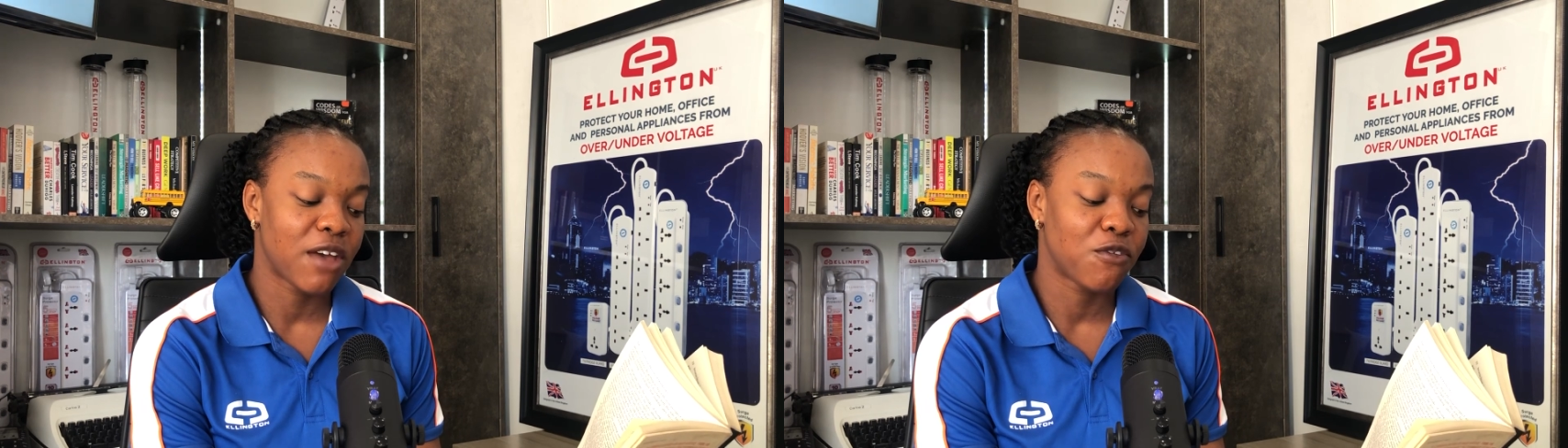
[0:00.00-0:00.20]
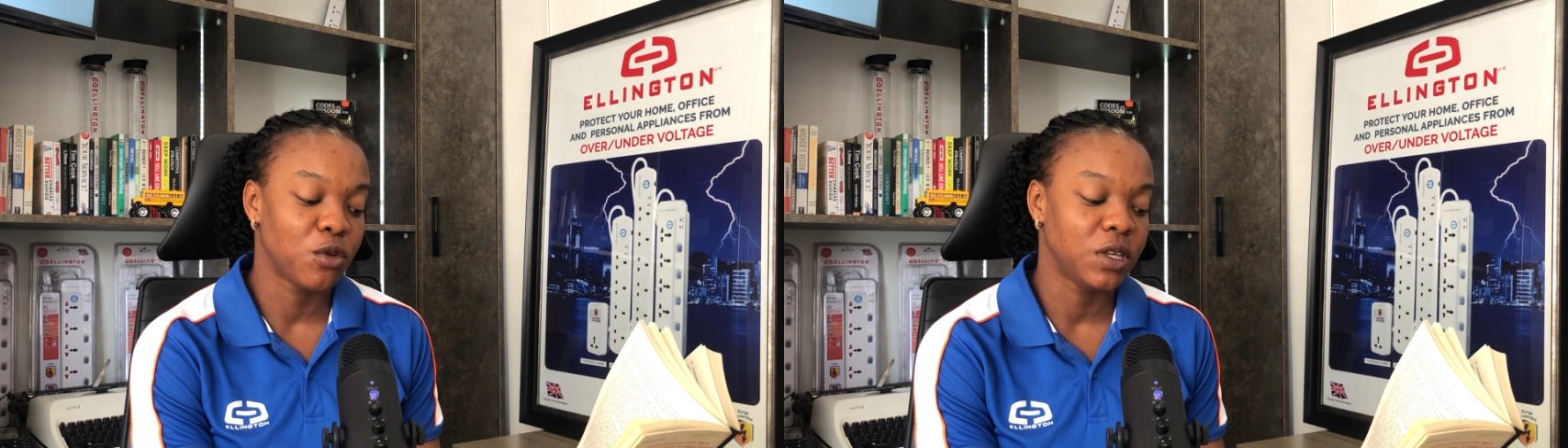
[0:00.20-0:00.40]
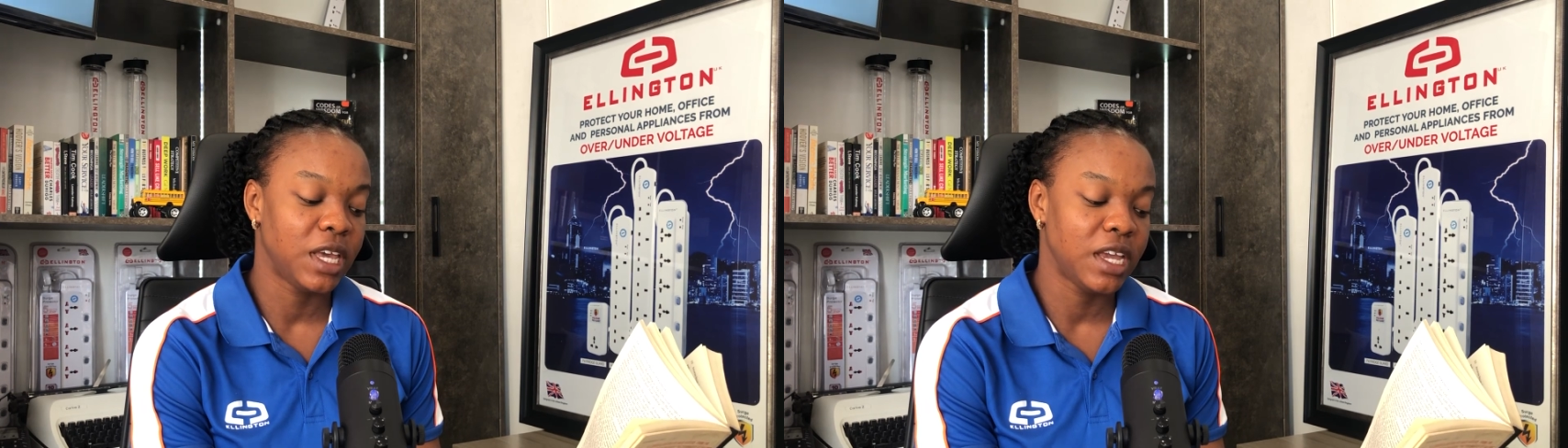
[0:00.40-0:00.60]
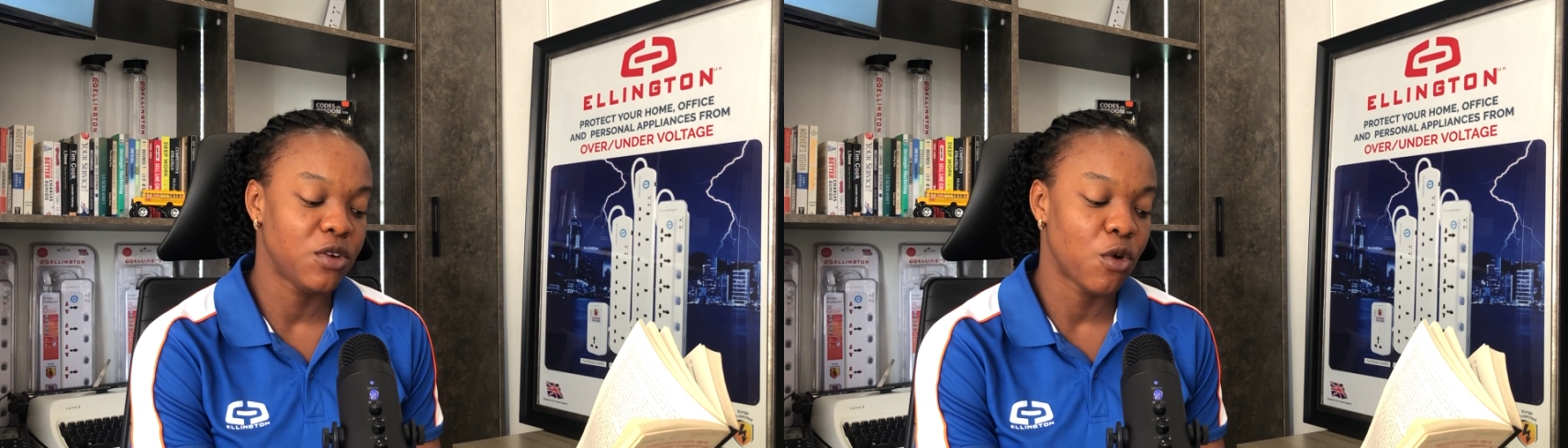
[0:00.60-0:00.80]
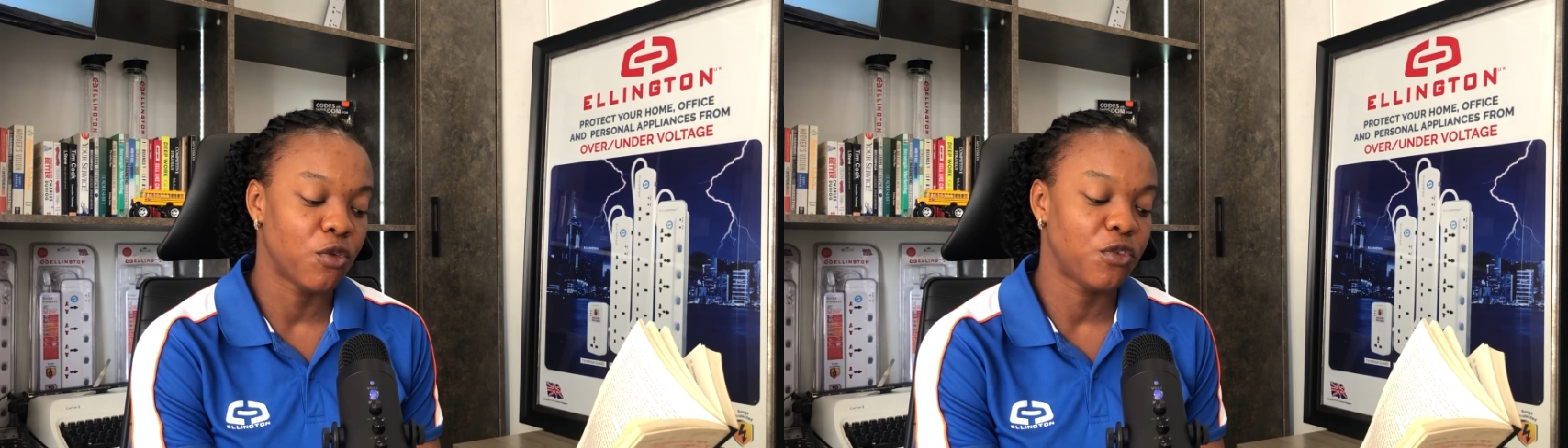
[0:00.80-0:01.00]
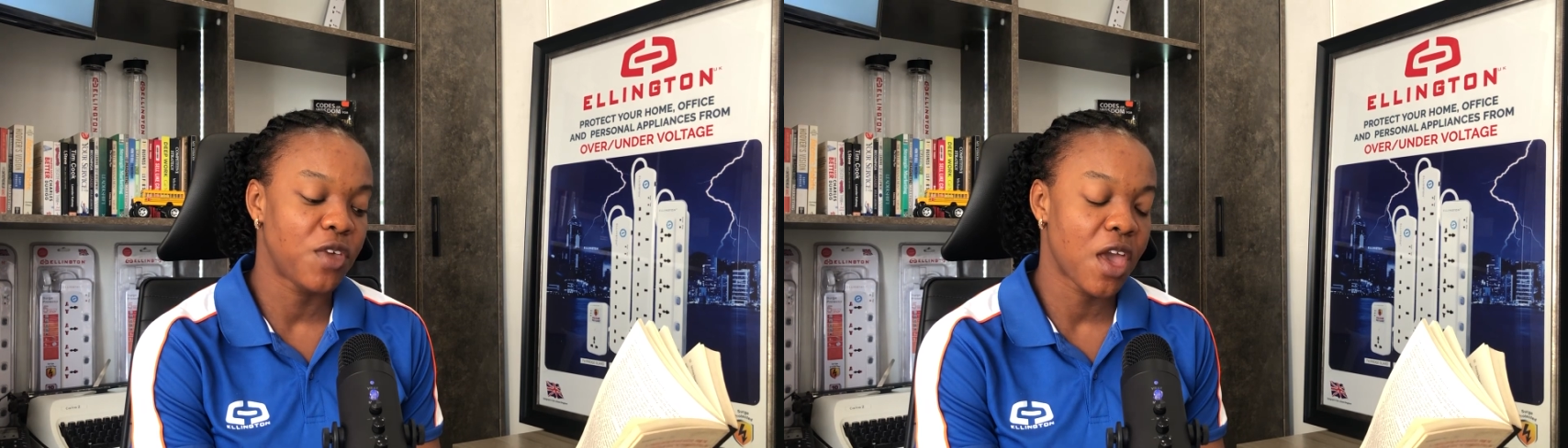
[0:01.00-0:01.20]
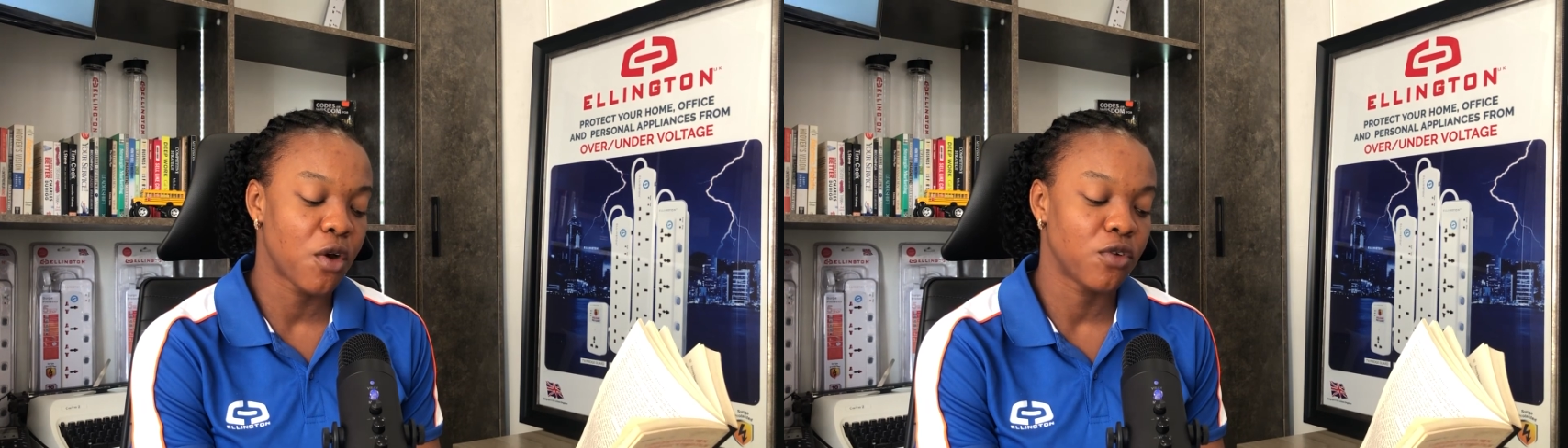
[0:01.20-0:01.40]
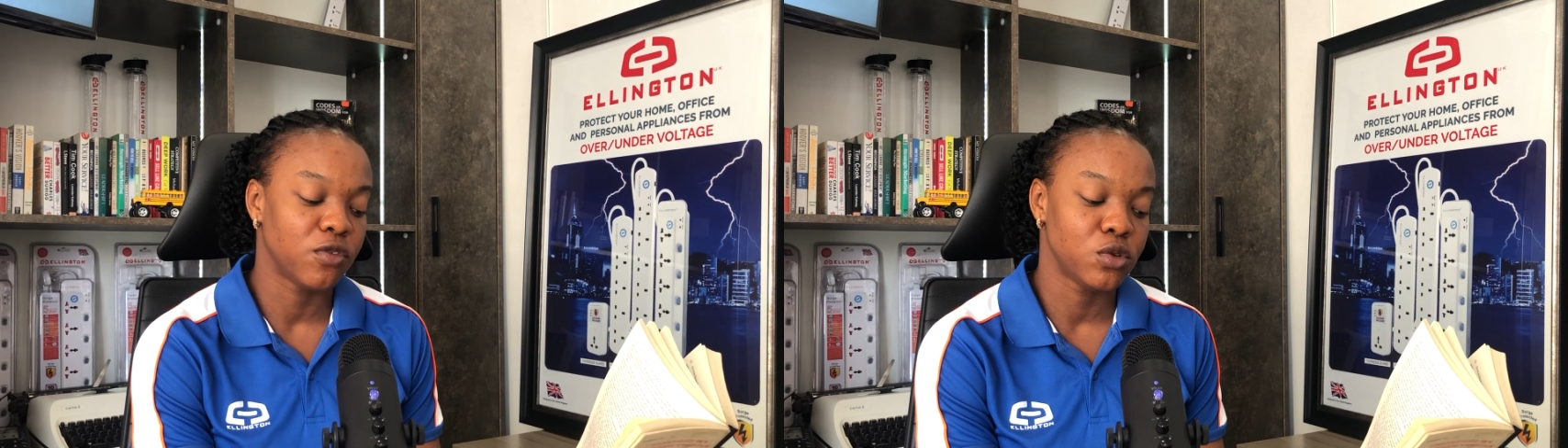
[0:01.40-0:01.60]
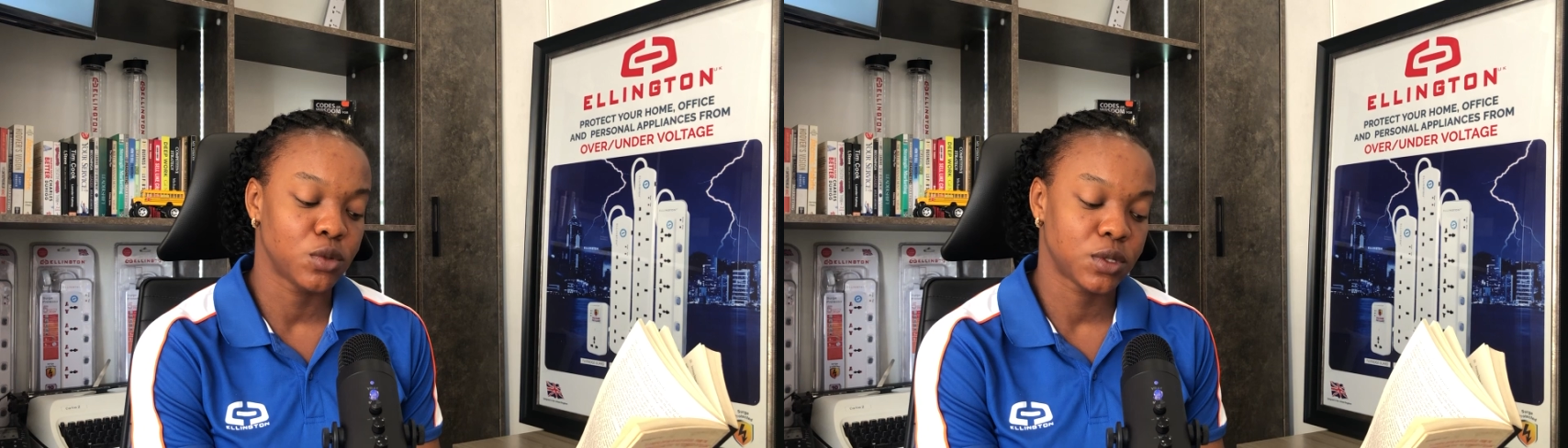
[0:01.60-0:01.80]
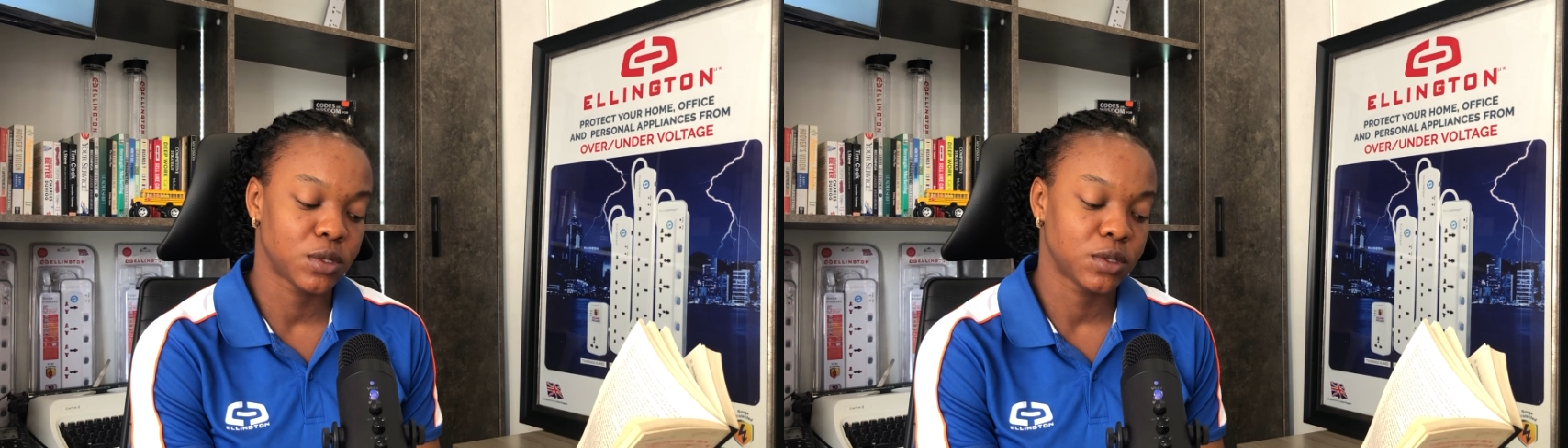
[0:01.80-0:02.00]
for gain or fear of
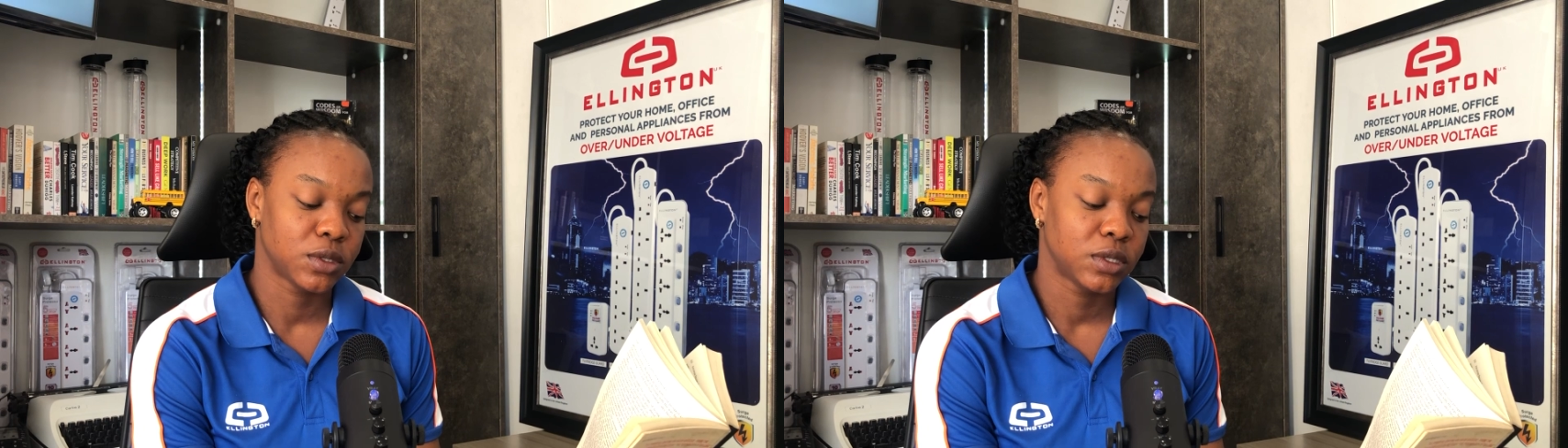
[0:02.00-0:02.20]
lose.